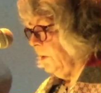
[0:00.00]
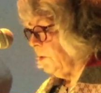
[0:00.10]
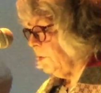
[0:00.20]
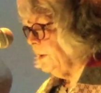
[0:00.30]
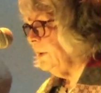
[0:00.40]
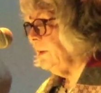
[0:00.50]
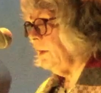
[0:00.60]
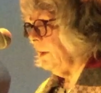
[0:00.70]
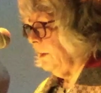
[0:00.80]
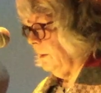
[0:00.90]

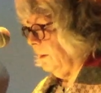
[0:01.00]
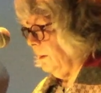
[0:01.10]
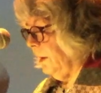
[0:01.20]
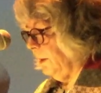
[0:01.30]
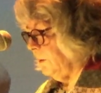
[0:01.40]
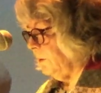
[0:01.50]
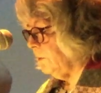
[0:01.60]
Trinity, not